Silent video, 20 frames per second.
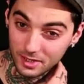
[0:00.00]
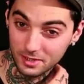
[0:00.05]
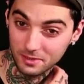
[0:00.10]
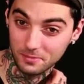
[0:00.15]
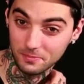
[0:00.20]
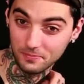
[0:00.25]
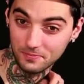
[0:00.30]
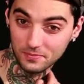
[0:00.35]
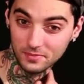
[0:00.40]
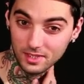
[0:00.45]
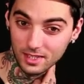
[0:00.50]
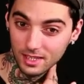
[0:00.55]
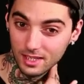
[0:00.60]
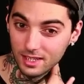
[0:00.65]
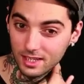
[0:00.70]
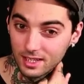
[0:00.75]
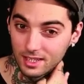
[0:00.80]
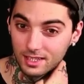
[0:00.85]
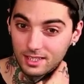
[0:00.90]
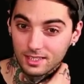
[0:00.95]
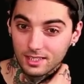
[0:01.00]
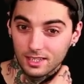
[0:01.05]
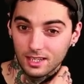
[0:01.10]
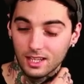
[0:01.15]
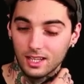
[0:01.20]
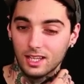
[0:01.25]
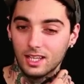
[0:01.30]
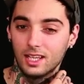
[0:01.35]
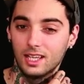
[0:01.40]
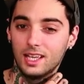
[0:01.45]
in and
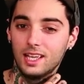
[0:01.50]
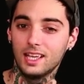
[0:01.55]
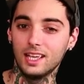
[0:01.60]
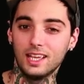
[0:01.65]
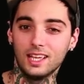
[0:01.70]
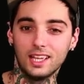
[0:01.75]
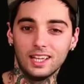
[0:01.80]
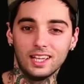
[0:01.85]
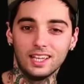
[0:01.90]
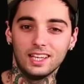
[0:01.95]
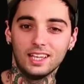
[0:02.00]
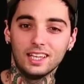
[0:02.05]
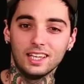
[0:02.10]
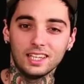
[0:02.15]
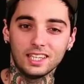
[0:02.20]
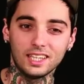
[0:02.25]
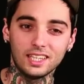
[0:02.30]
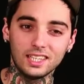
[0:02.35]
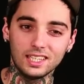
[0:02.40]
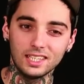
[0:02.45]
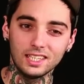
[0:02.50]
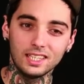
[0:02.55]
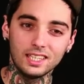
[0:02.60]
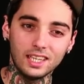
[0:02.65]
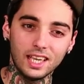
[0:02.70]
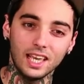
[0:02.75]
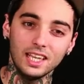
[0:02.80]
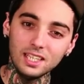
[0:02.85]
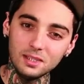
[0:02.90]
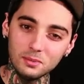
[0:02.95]

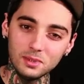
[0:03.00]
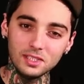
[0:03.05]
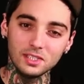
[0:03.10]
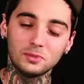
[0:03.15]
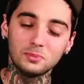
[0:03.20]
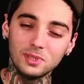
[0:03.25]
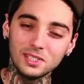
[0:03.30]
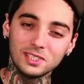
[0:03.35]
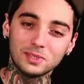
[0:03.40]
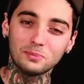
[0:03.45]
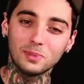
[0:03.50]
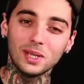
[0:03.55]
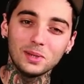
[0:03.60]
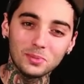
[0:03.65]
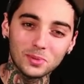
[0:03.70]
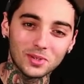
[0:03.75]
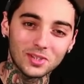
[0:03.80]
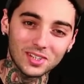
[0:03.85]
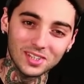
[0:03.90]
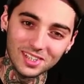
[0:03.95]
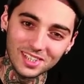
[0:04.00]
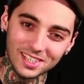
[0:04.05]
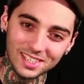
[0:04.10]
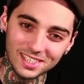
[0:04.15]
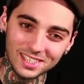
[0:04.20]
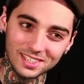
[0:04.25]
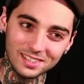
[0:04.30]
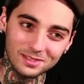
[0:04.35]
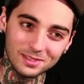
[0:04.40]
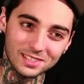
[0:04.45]
he handed me this piece of paper, and
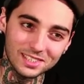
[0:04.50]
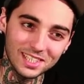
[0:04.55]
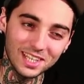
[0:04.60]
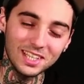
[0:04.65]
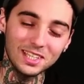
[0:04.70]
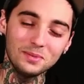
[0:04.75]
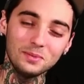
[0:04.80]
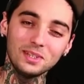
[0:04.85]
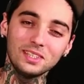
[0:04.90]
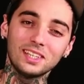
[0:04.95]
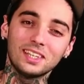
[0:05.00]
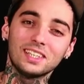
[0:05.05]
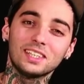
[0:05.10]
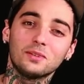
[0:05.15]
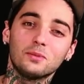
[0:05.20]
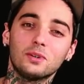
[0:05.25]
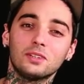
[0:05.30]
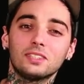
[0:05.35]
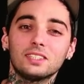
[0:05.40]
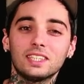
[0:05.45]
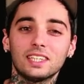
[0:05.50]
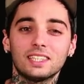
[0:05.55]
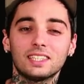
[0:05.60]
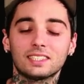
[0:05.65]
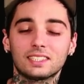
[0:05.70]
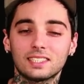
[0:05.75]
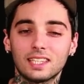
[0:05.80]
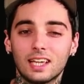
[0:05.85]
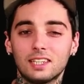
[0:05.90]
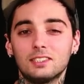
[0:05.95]
he was telling me that he wanted to get
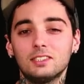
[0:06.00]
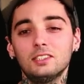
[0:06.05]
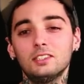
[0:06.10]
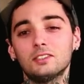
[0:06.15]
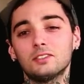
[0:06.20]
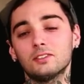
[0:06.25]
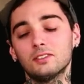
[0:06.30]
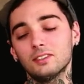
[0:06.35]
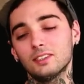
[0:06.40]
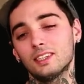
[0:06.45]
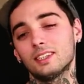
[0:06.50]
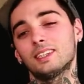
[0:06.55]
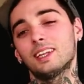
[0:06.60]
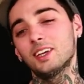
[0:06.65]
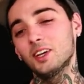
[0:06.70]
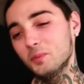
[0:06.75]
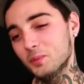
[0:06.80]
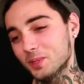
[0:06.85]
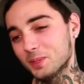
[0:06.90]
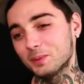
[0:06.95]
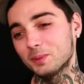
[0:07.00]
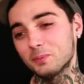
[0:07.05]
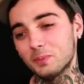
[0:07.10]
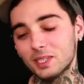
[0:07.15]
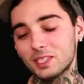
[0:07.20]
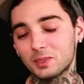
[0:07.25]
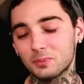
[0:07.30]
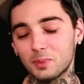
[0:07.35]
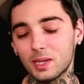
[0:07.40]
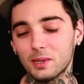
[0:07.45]
this tattoo. And I opened up the
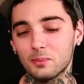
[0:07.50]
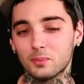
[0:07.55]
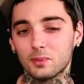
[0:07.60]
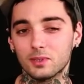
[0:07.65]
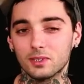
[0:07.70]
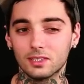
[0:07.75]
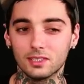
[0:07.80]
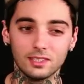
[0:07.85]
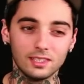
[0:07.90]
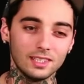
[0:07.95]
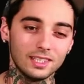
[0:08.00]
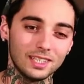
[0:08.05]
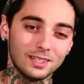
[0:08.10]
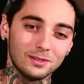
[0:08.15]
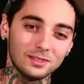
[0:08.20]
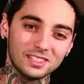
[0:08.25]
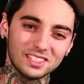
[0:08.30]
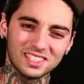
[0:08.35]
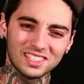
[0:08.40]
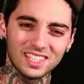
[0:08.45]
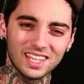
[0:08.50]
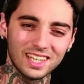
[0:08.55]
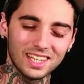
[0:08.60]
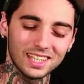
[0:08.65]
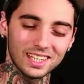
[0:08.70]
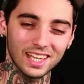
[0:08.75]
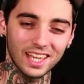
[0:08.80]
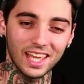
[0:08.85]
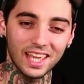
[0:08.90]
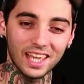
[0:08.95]
piece of paper, and it was this, like,